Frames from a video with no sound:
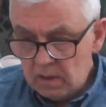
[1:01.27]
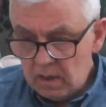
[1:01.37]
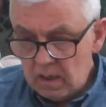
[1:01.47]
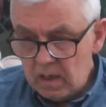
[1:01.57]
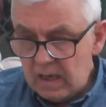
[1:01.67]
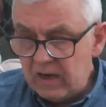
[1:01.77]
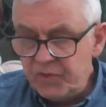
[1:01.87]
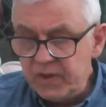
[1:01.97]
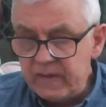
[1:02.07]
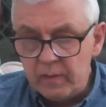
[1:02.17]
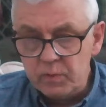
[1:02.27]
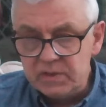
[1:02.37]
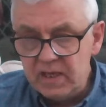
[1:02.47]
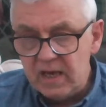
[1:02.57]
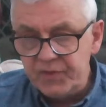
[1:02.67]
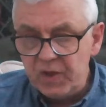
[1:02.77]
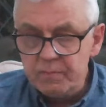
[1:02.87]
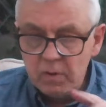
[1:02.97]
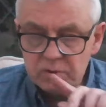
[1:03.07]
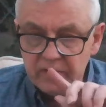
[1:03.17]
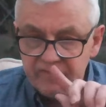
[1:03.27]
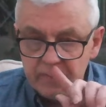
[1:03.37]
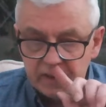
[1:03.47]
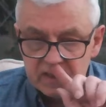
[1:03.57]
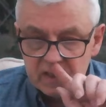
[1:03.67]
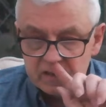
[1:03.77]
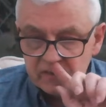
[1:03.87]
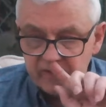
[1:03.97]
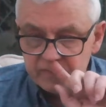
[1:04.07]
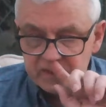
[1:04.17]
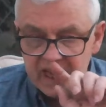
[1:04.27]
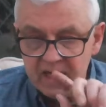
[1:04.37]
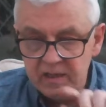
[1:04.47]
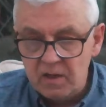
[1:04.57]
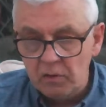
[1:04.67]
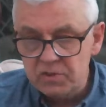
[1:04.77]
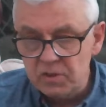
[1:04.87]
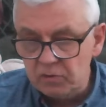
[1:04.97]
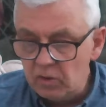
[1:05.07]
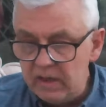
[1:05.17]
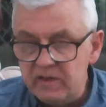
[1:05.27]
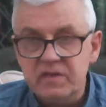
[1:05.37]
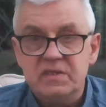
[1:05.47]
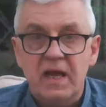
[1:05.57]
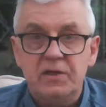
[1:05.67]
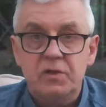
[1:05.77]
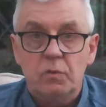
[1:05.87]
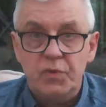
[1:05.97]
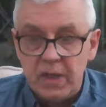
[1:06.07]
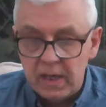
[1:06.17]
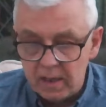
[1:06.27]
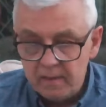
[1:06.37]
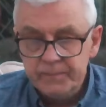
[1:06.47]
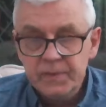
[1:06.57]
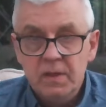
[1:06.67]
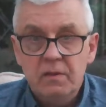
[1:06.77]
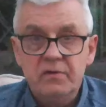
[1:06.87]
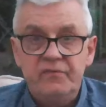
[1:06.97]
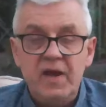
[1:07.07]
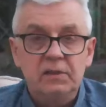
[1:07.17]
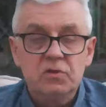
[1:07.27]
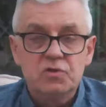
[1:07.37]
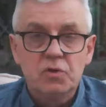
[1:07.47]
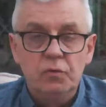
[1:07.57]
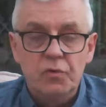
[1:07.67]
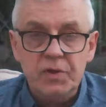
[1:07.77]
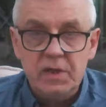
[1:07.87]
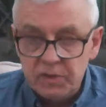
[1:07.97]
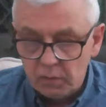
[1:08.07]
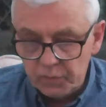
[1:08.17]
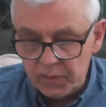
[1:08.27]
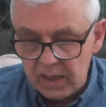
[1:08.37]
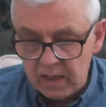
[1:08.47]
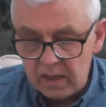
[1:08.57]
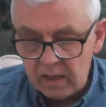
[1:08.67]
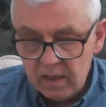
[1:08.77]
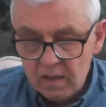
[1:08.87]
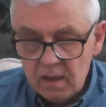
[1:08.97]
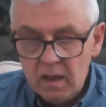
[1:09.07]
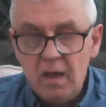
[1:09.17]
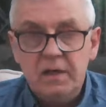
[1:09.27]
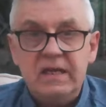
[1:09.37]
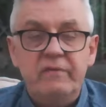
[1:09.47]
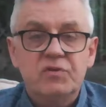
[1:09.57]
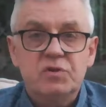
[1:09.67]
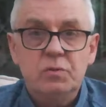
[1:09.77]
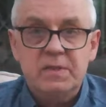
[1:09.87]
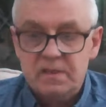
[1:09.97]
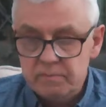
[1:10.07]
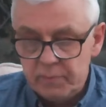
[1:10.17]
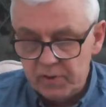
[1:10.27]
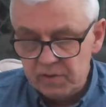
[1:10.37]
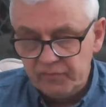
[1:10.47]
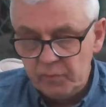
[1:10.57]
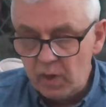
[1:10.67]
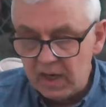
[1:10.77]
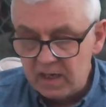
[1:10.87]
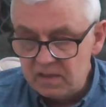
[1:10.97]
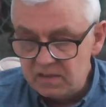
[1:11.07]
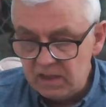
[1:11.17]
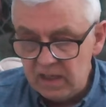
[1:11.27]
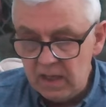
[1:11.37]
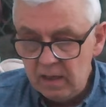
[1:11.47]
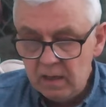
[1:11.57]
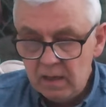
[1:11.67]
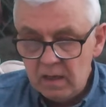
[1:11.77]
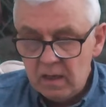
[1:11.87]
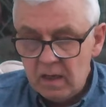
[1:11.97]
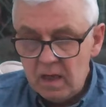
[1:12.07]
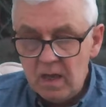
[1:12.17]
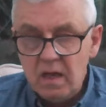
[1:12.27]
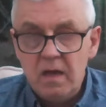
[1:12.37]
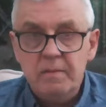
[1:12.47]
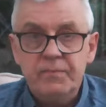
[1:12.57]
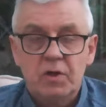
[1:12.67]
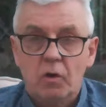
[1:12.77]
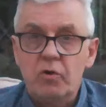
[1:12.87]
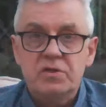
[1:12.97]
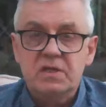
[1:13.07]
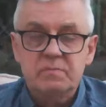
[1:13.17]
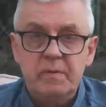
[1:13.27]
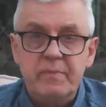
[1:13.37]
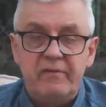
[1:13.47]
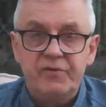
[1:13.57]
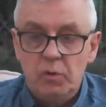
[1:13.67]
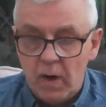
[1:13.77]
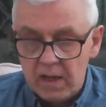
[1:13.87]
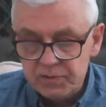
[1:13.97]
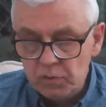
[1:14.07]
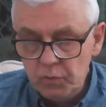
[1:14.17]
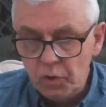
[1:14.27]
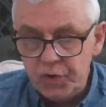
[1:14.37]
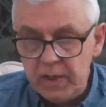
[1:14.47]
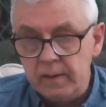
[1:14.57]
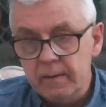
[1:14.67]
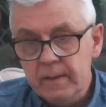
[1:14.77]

Uh, and I think that was it. I think most everybody else have abstained. Connor's not done anything today, I don't think. The Veil has done nothing, I don't think. Uh, Dave the Suits hasn't bothered, from what I can see. Um, the Glorious hasn't been back for a while, so nothing.